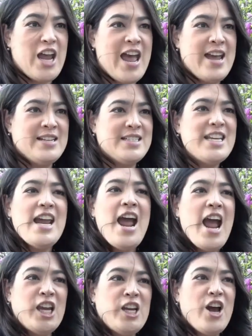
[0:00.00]
And
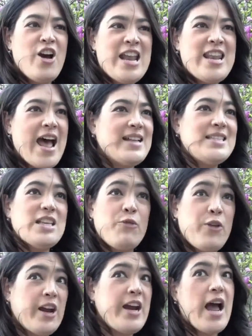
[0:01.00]
and that's a
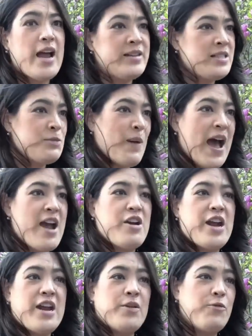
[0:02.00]
very
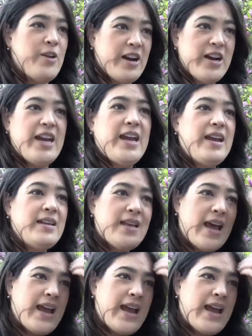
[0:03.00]
uninspiring, very